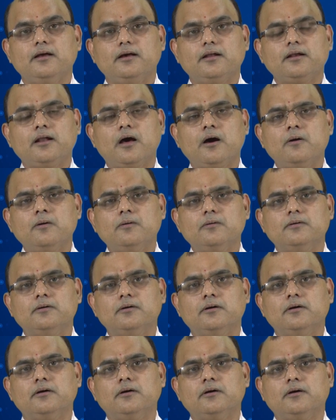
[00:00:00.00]
Now,
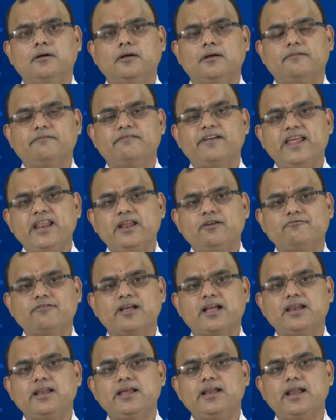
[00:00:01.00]
very
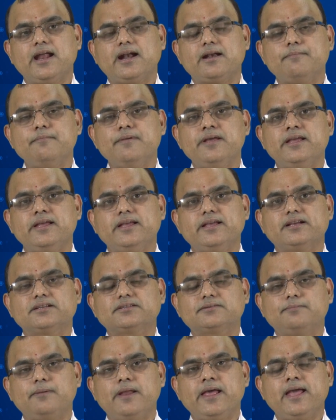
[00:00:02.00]
quickly let me
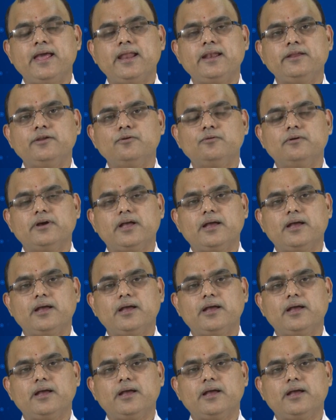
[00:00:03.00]
explain you